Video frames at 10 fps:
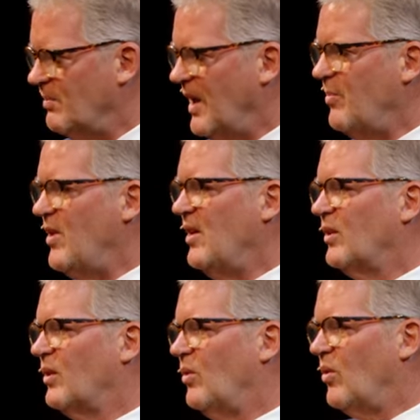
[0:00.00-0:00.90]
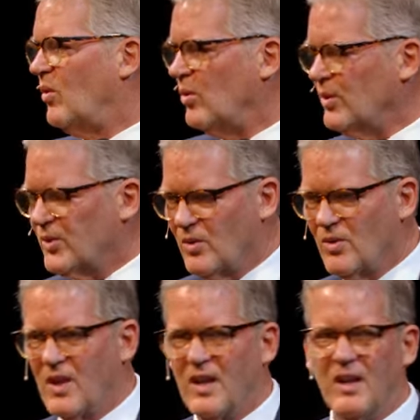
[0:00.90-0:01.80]
maybe a little older
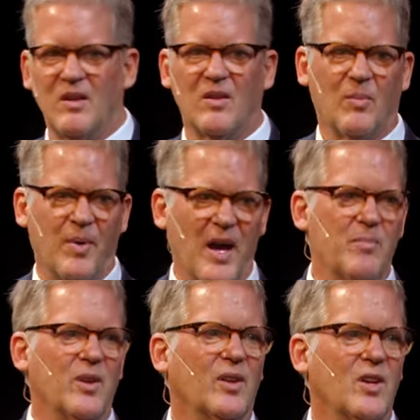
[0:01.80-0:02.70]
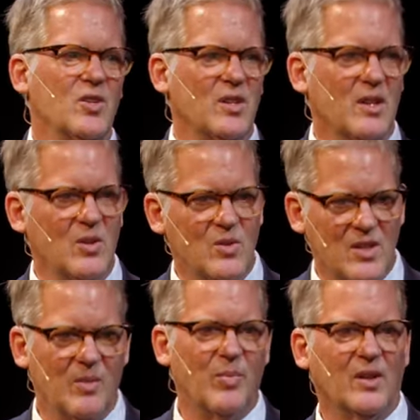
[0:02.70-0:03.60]
than the population that you
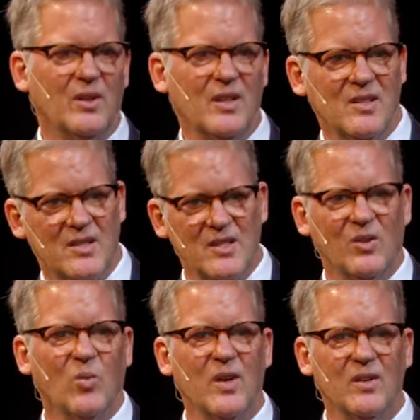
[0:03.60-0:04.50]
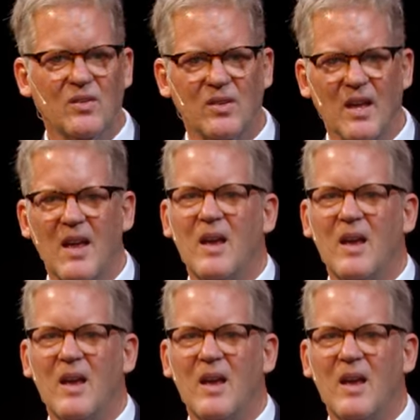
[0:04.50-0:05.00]
typically deal with,